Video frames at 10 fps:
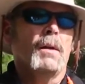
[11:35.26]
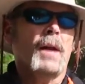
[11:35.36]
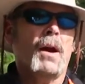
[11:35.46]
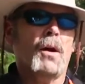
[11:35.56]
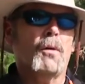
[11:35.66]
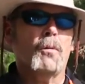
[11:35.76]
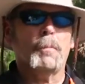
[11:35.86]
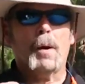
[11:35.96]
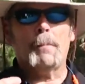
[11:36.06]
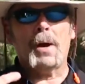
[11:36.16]
Now,
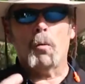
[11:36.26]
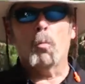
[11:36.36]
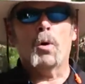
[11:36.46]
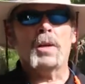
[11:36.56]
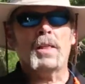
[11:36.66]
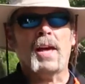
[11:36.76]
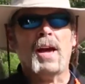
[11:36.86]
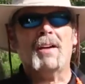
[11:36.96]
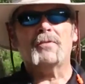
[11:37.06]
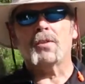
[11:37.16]
about
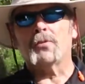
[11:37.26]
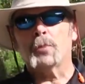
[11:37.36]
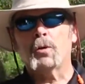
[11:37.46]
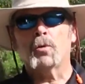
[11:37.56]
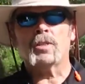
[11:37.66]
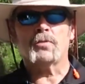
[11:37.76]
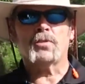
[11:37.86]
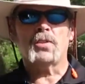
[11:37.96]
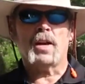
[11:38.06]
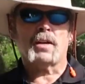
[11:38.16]
1.5 to 3/4 of a
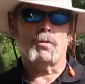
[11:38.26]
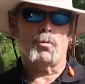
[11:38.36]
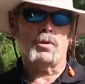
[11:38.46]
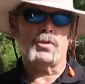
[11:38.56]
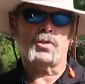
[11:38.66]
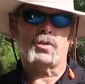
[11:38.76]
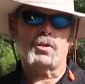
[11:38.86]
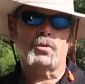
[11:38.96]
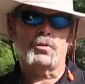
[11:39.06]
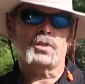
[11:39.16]
second was
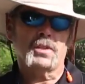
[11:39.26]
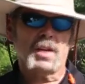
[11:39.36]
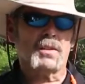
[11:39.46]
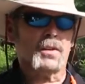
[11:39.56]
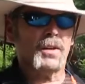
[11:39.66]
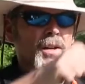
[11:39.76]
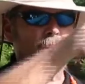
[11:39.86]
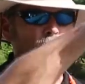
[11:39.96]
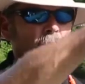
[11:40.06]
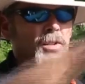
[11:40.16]
used in getting the gun
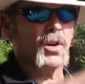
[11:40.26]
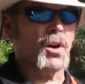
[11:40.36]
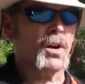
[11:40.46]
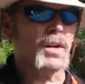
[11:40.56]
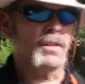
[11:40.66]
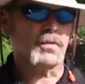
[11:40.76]
up on target,